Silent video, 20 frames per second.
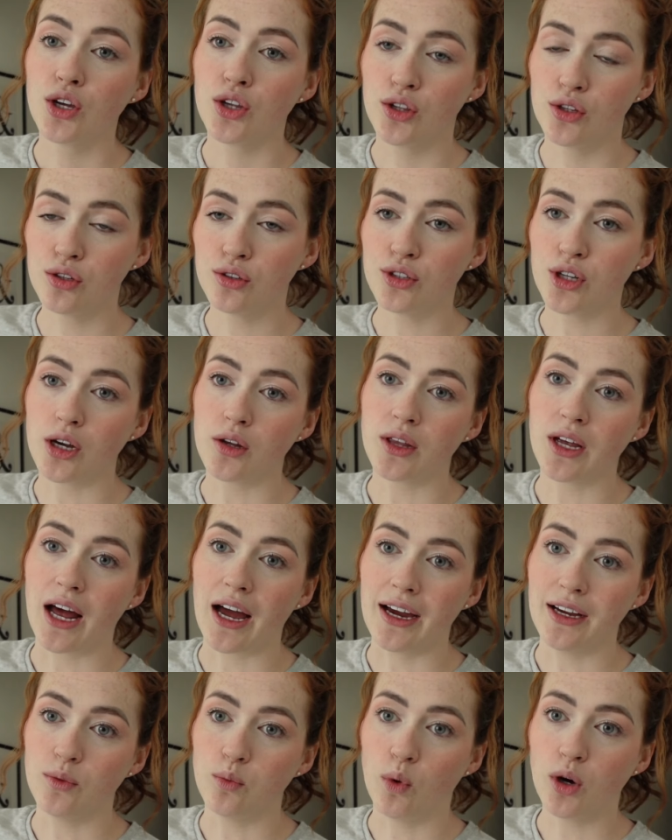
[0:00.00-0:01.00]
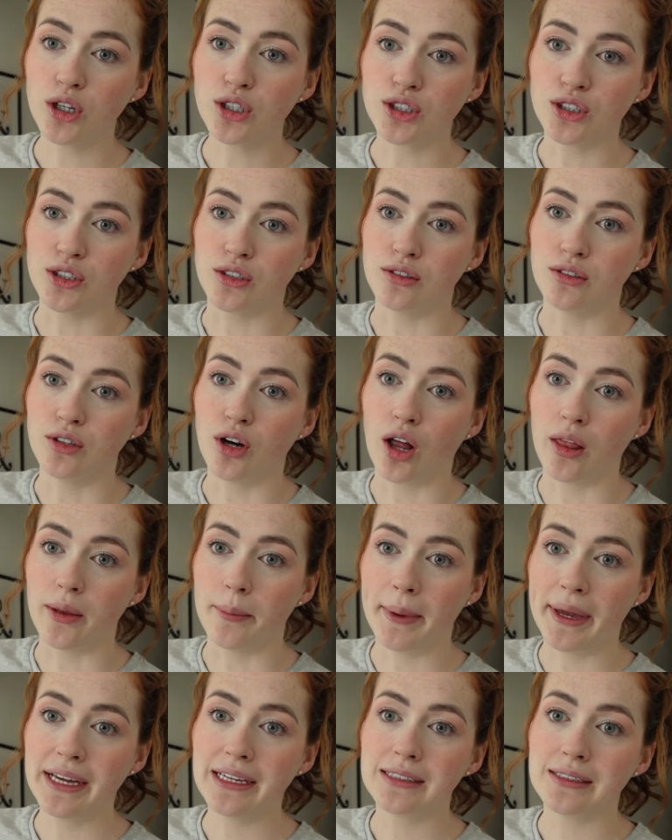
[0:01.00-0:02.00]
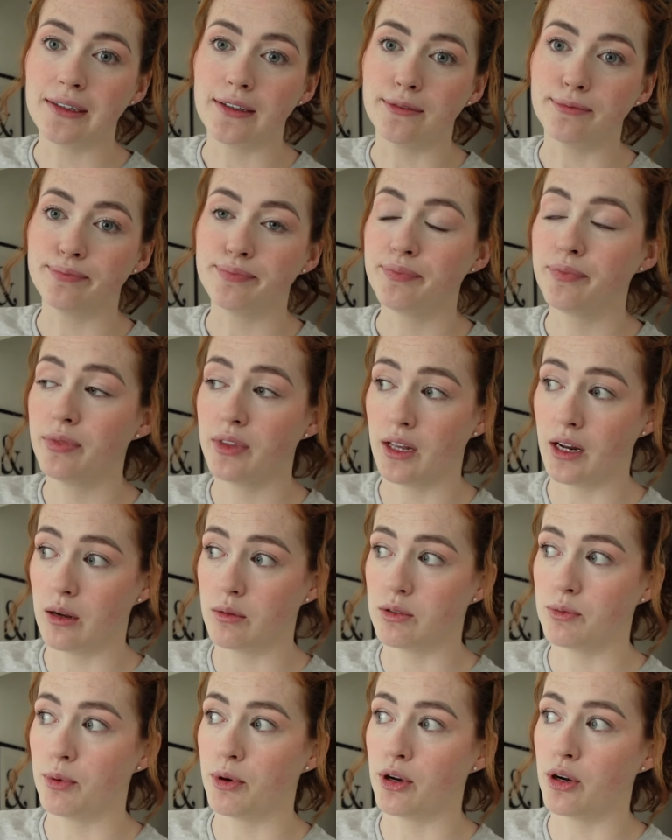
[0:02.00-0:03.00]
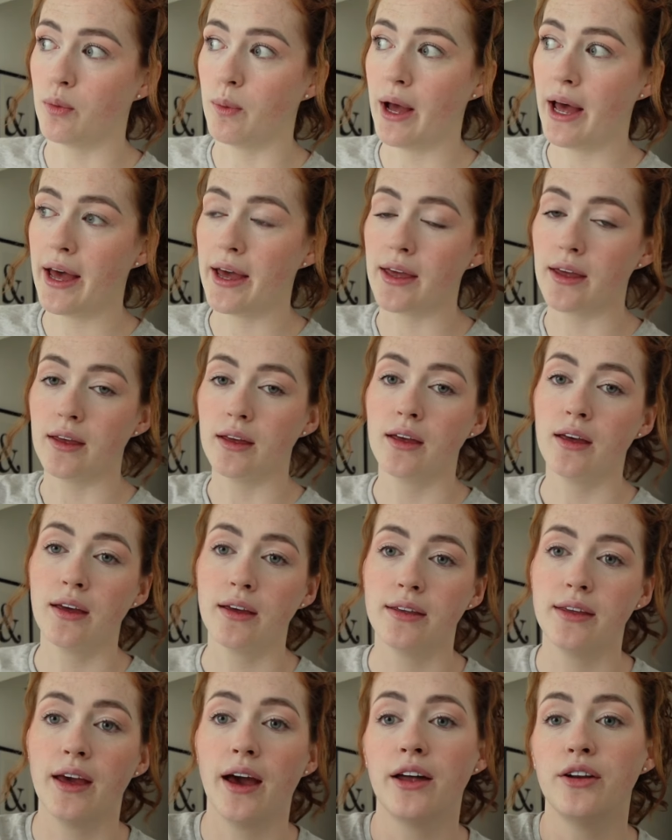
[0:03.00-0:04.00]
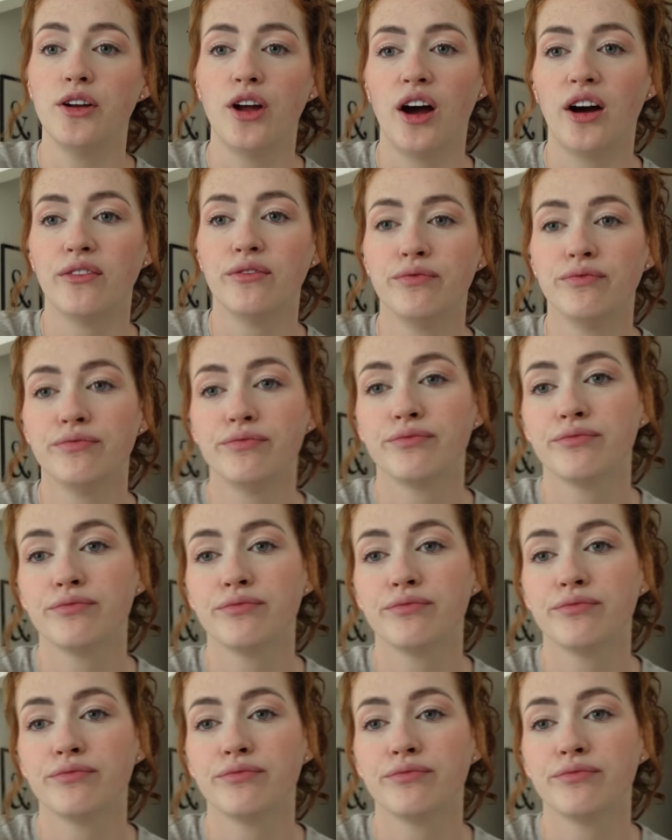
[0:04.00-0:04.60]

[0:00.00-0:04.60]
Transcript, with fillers: you'll know that I had washing on the maiden that I was putting away. Yeah, no.